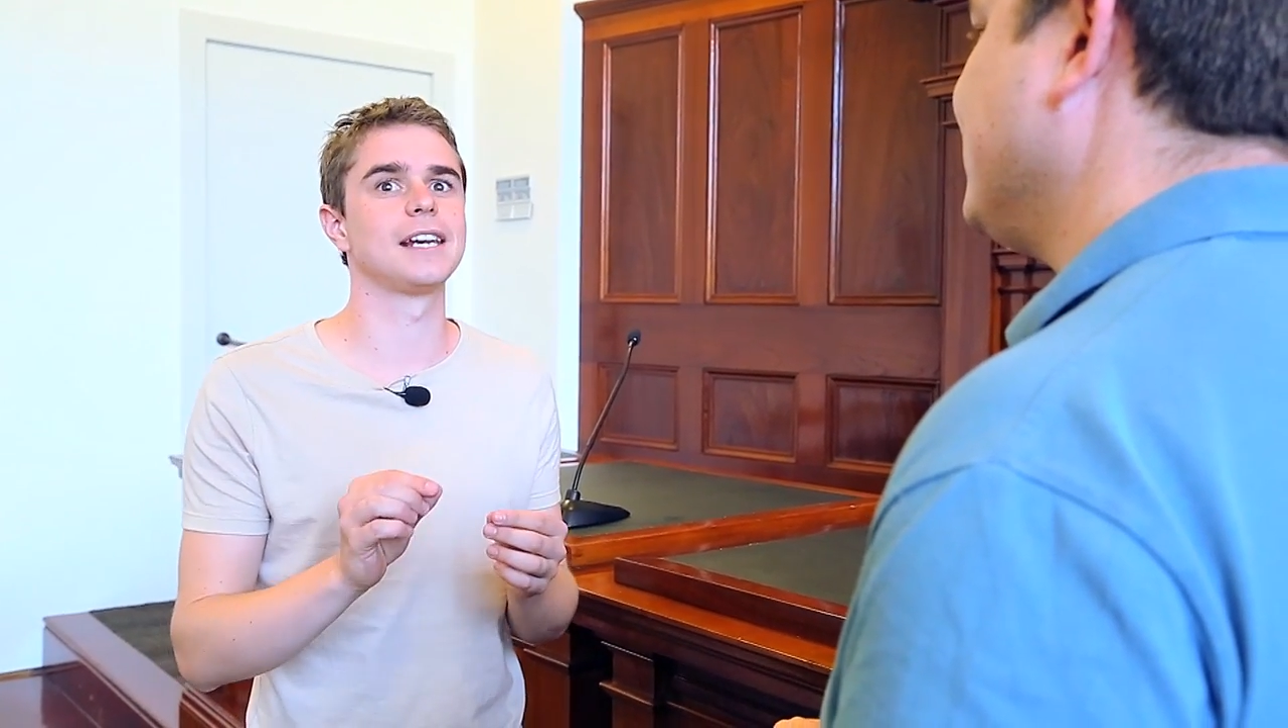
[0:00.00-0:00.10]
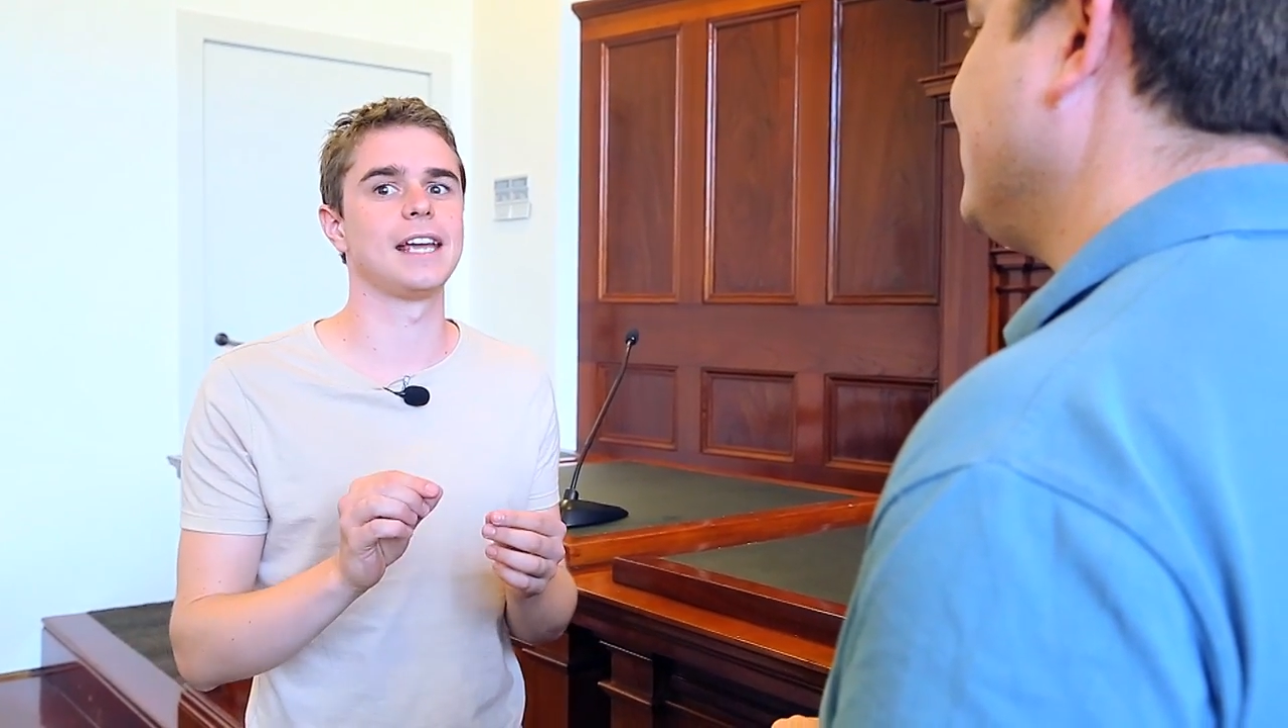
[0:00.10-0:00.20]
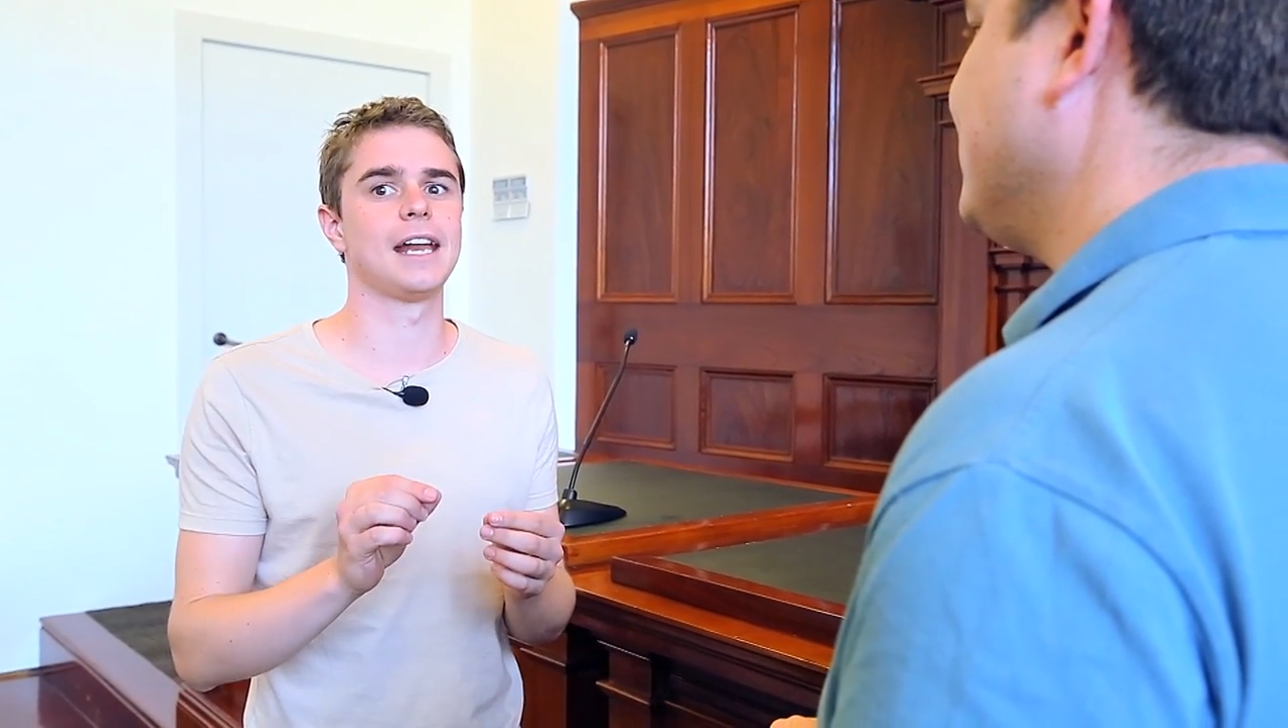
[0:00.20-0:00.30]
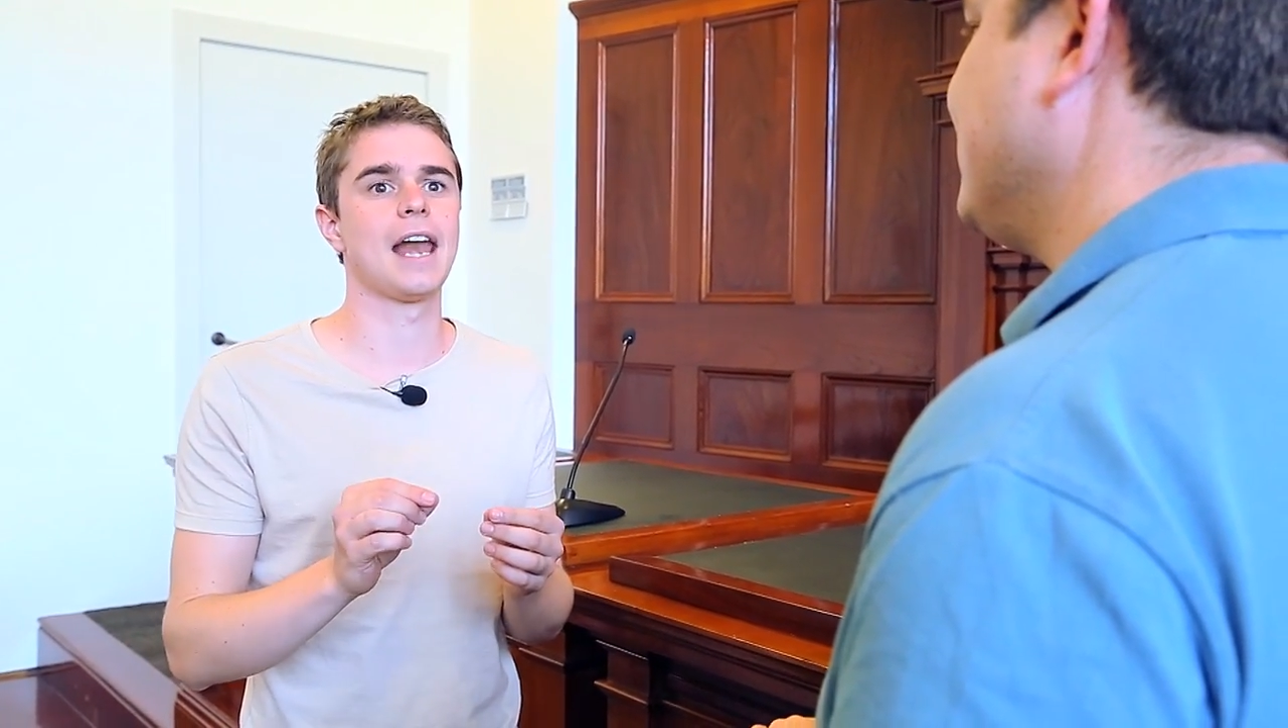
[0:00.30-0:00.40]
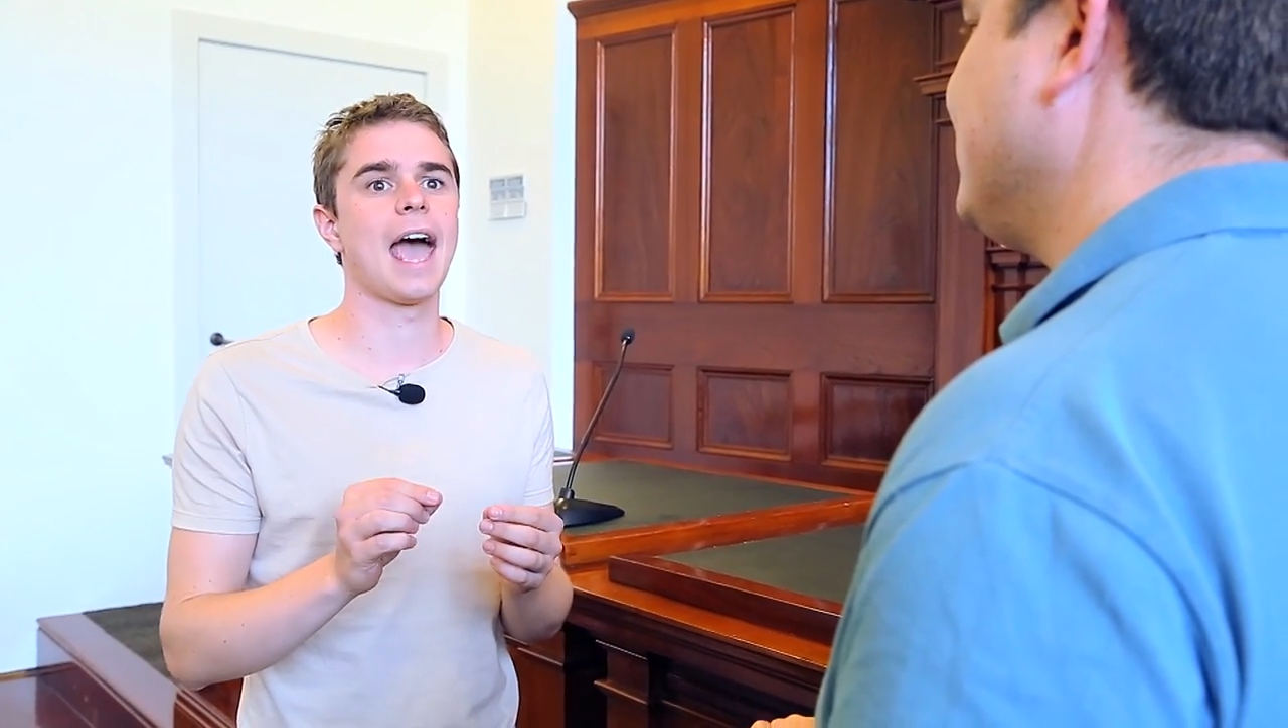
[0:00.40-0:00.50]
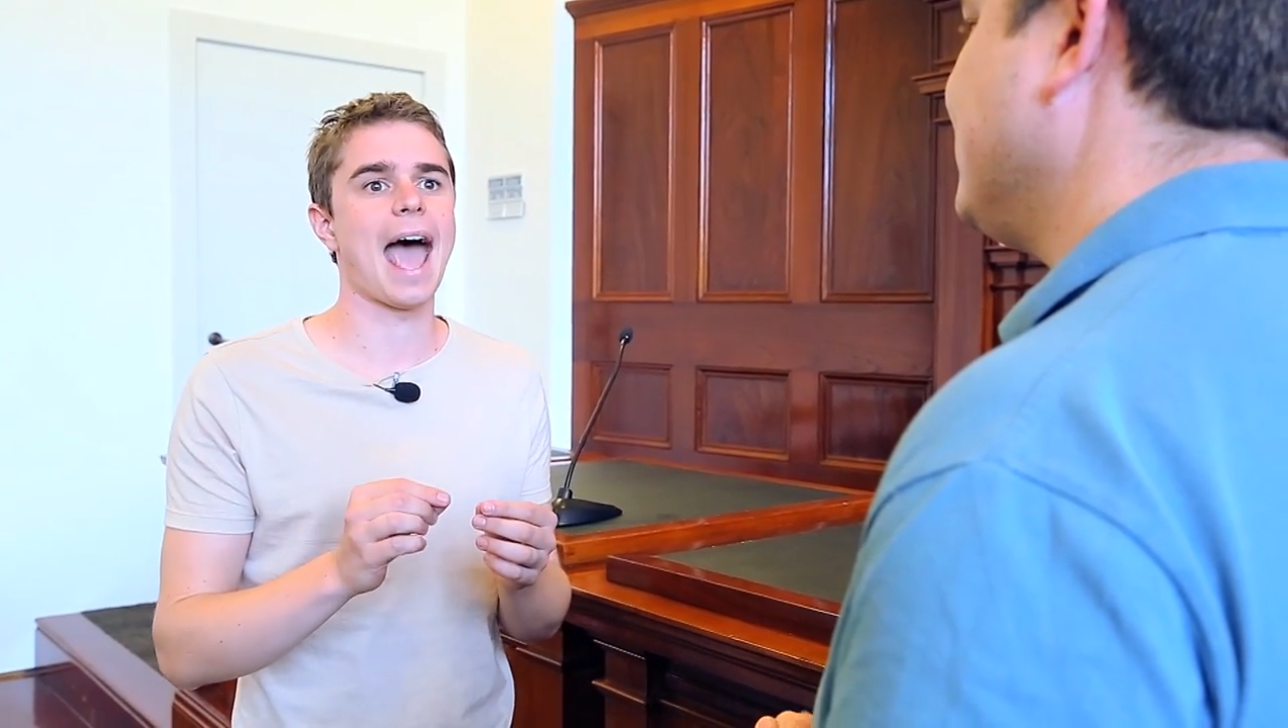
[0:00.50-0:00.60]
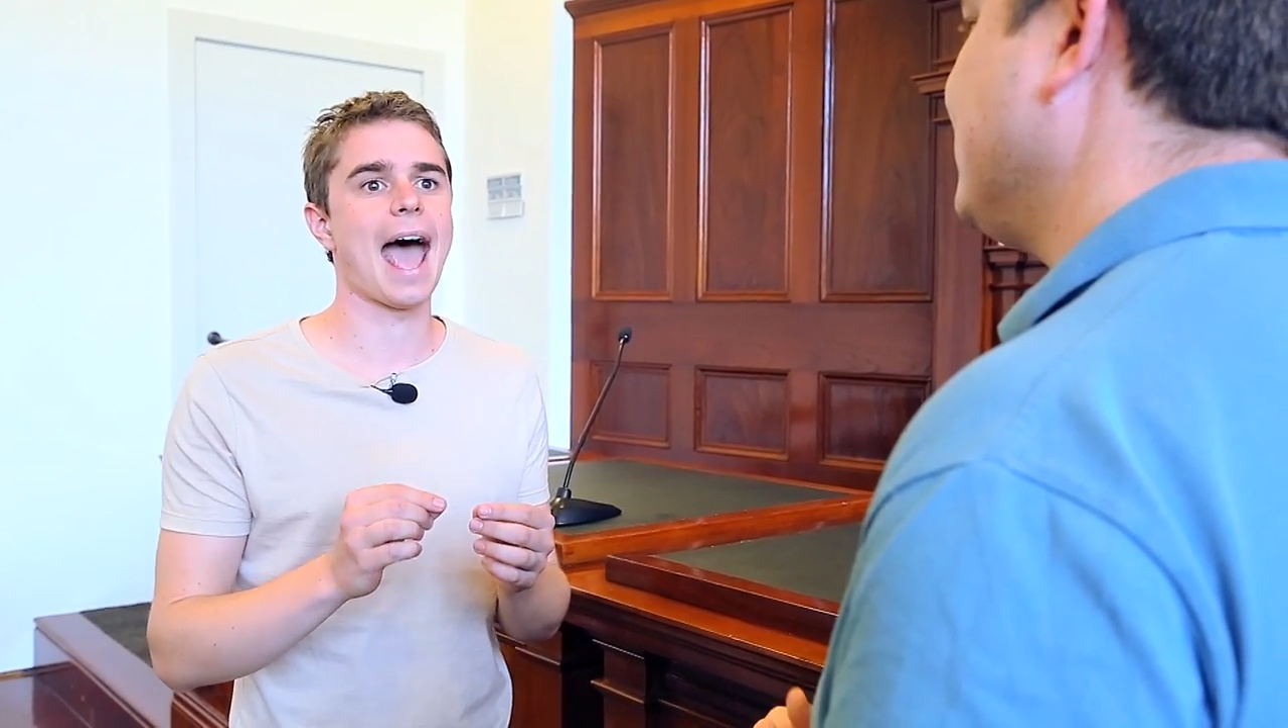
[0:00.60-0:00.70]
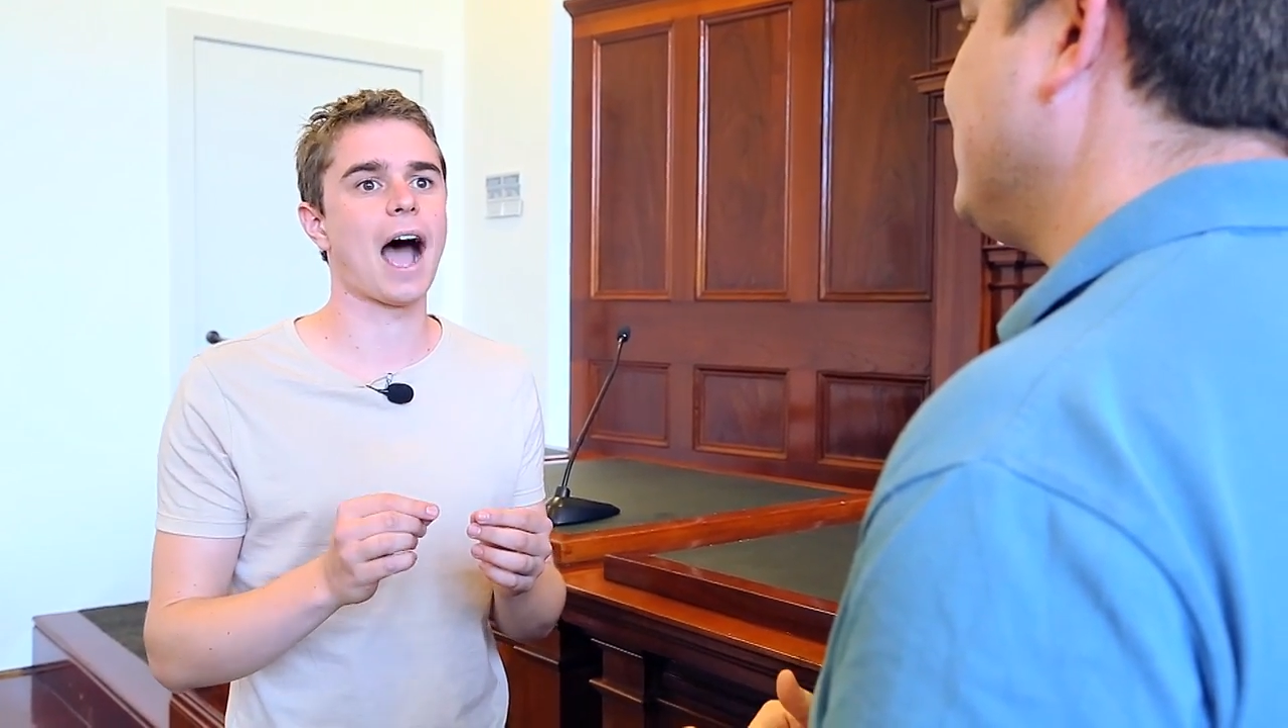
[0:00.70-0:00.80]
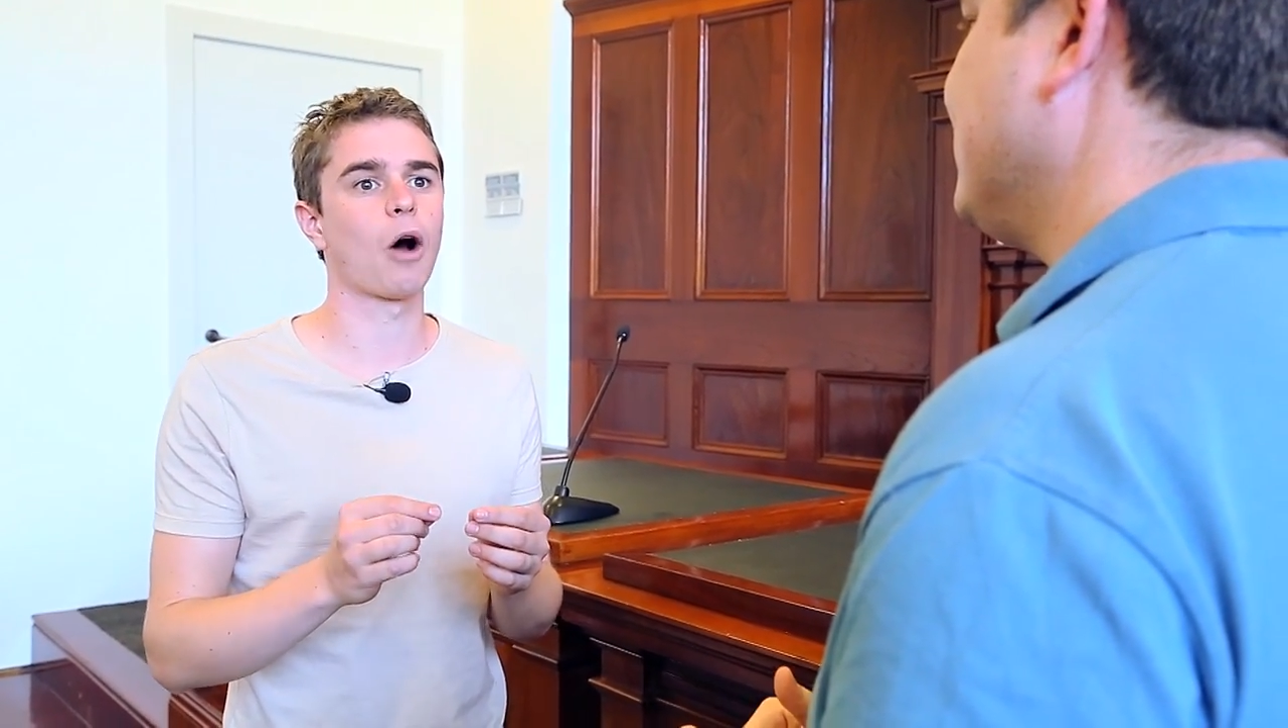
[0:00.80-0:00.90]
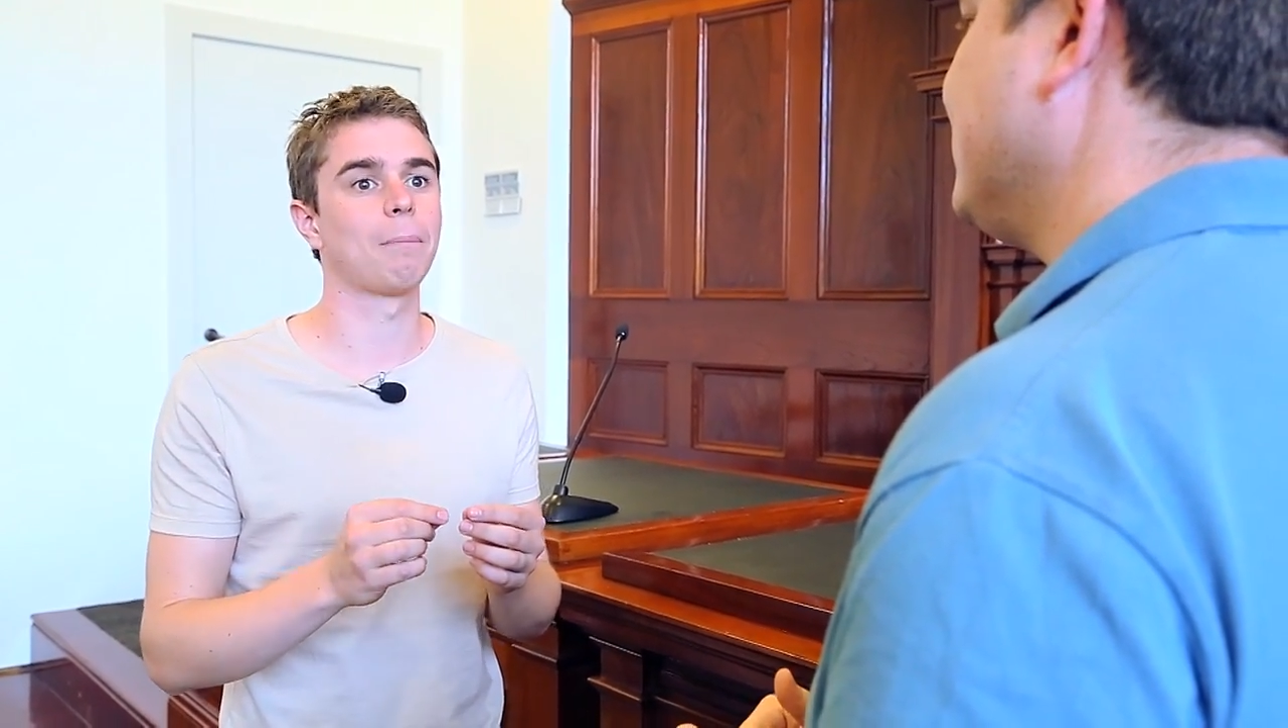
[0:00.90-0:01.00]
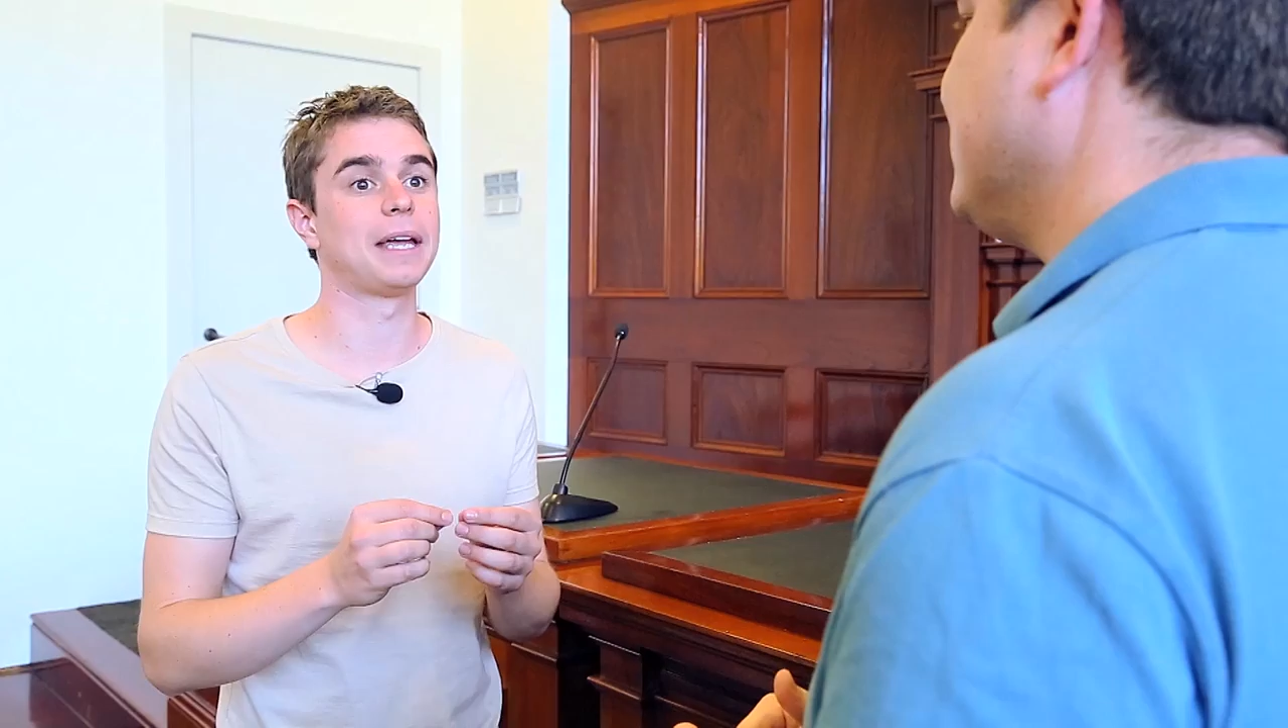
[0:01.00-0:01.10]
in how